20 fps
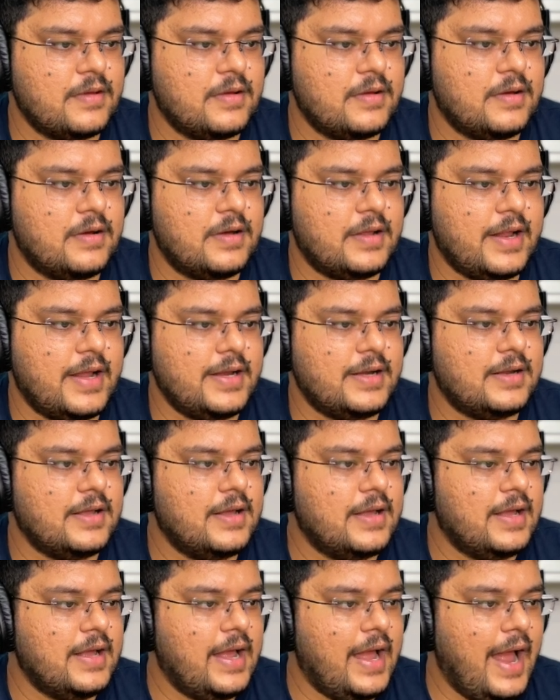right?
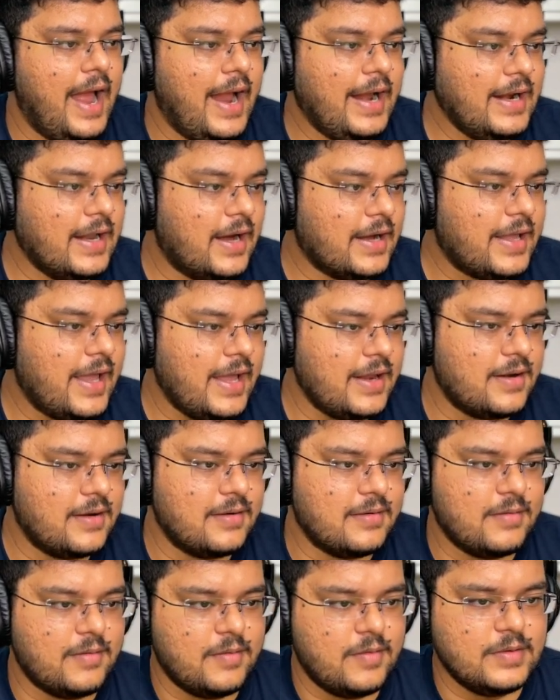And
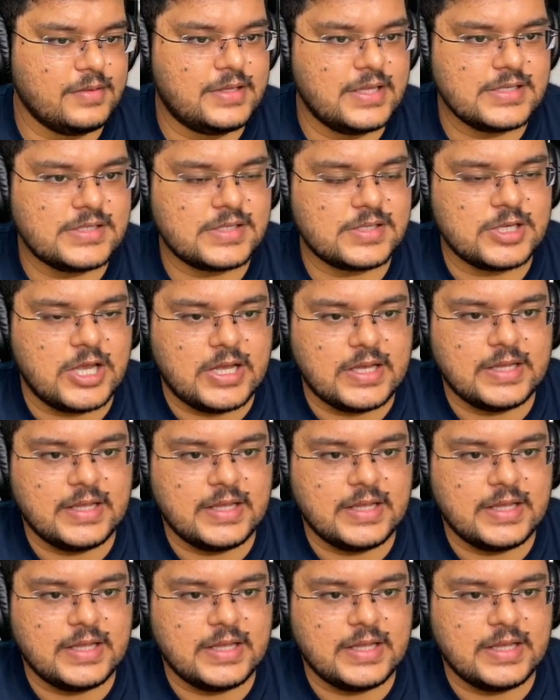again, this,